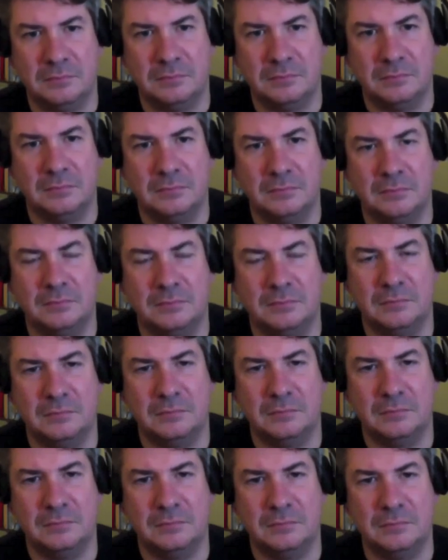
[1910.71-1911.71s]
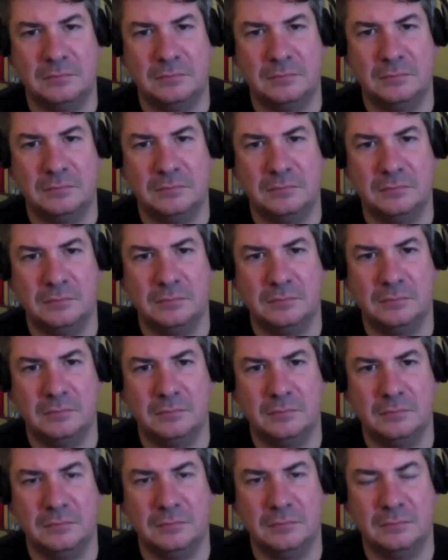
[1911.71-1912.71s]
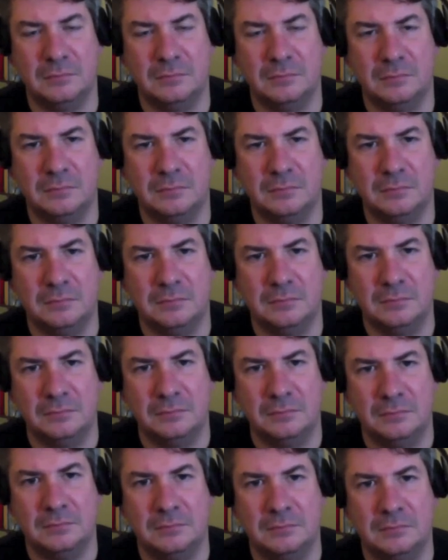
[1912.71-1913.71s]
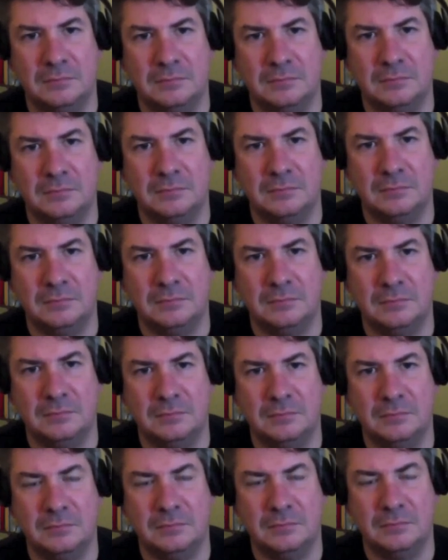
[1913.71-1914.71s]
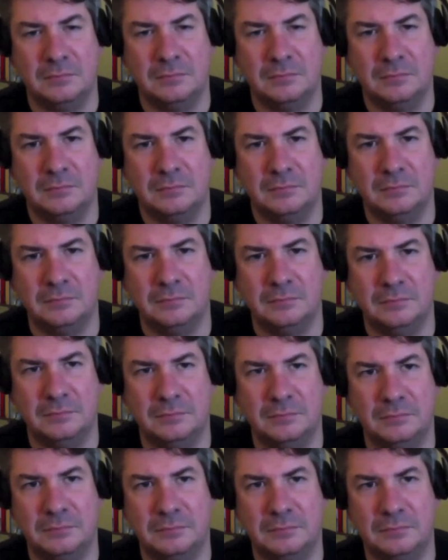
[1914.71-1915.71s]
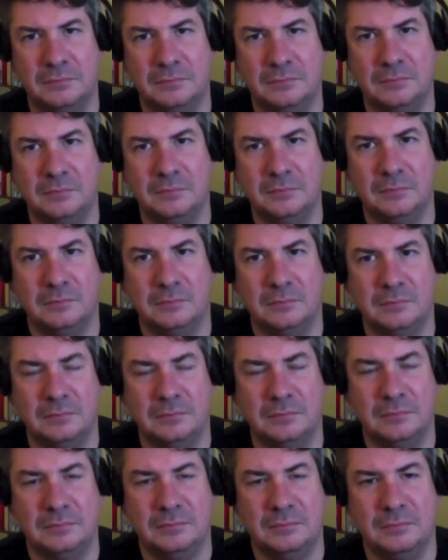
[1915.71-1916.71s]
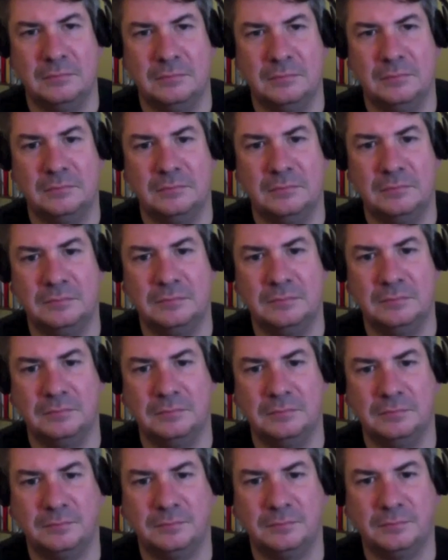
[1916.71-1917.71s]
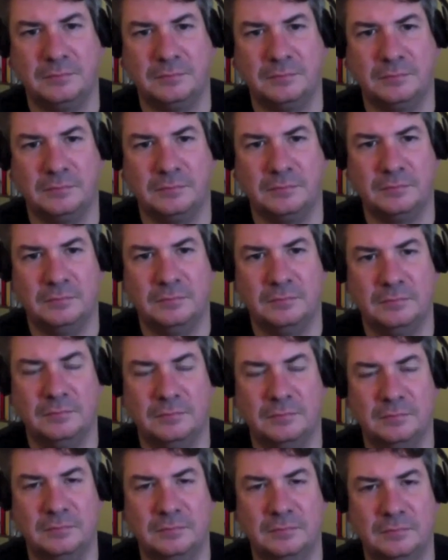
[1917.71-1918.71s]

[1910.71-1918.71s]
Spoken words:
(silent)